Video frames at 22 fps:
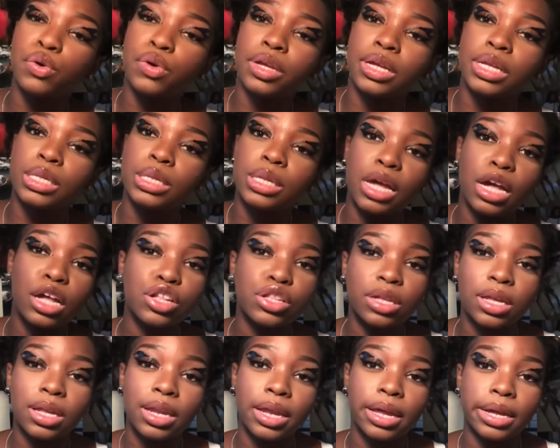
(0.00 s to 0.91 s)

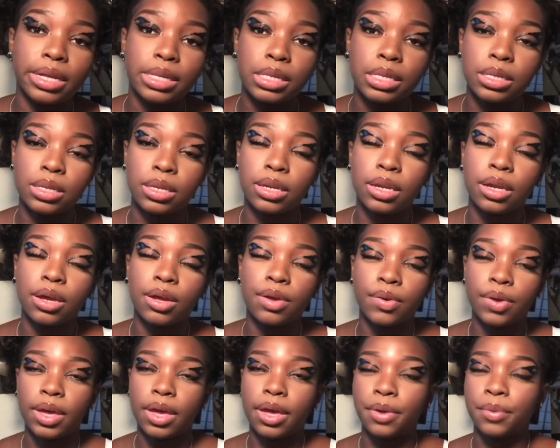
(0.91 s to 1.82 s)
orientation classes in there,
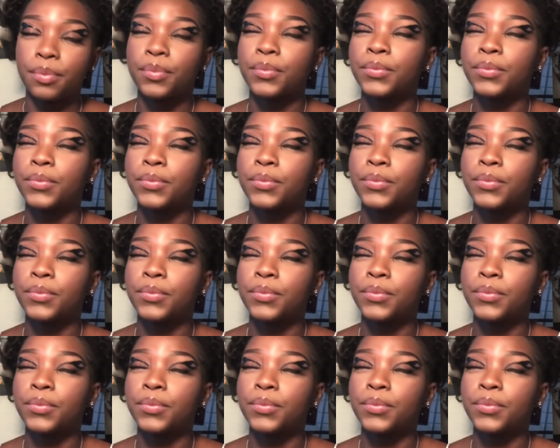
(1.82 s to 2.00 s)
okay?